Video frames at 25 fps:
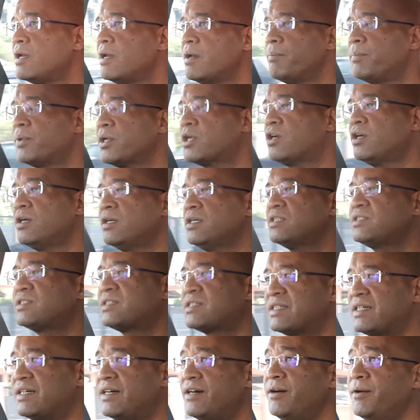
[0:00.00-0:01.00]

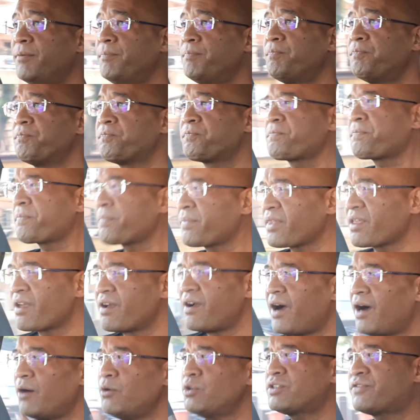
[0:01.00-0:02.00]
because... Um,
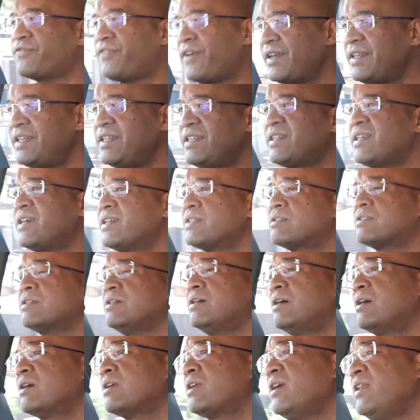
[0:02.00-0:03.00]
I was finding that
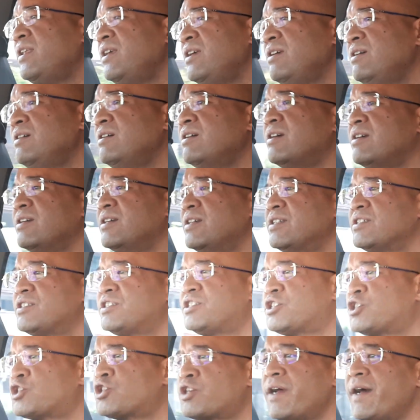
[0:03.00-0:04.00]
uh, getting
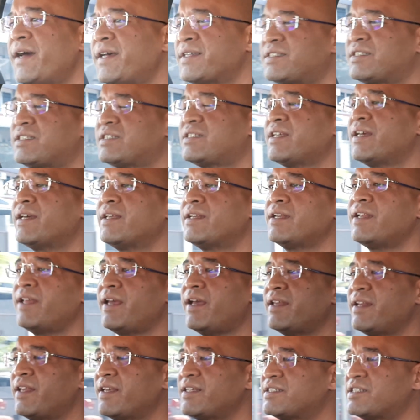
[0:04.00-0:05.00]
stressed and,
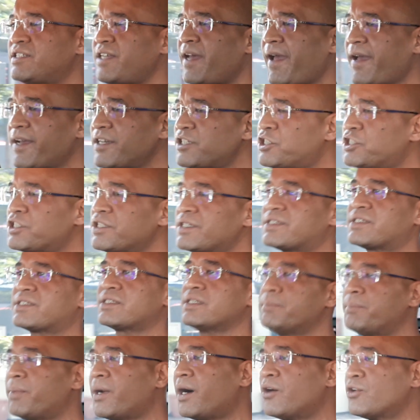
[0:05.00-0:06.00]
and anxious
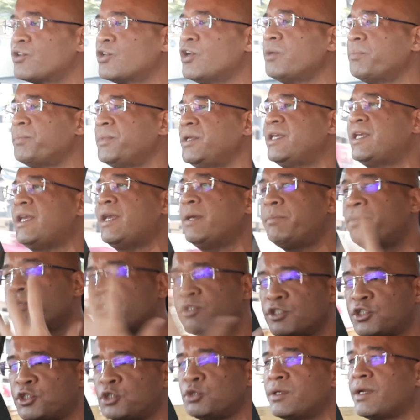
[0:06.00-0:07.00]
about not being able
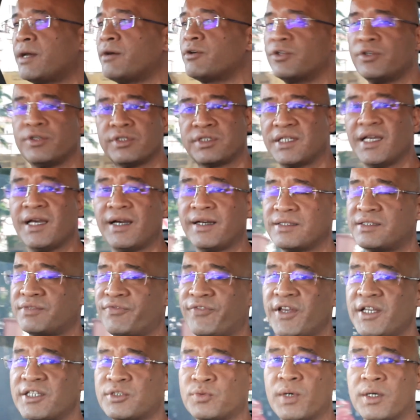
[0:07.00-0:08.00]
to shoot outdoors. Yeah, it's
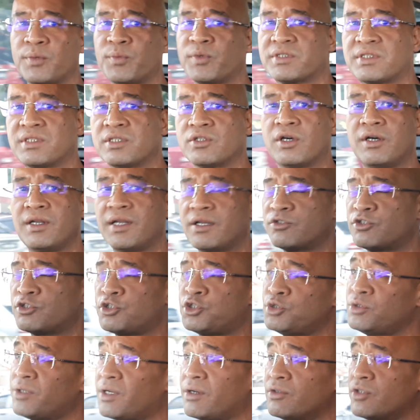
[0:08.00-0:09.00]
phase one, we're still not allowed to
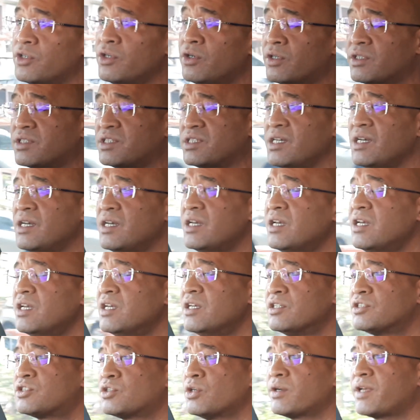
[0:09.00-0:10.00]
shoot outdoors.
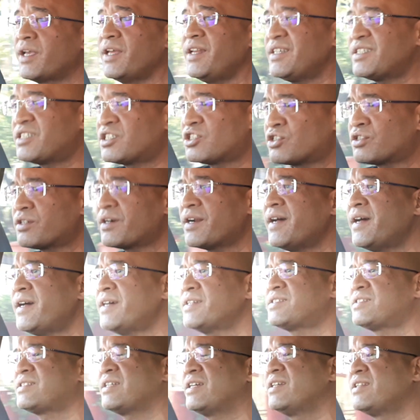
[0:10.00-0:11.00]
So getting
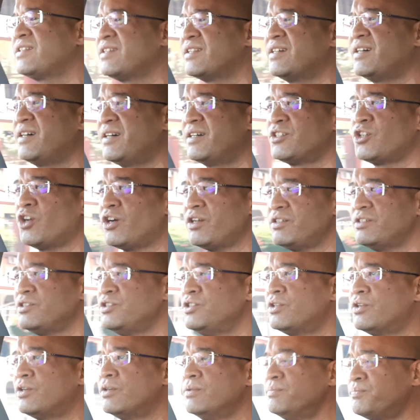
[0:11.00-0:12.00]
stressed and uh, not,
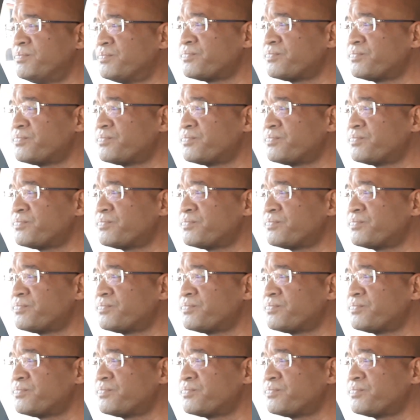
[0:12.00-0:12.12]
you know,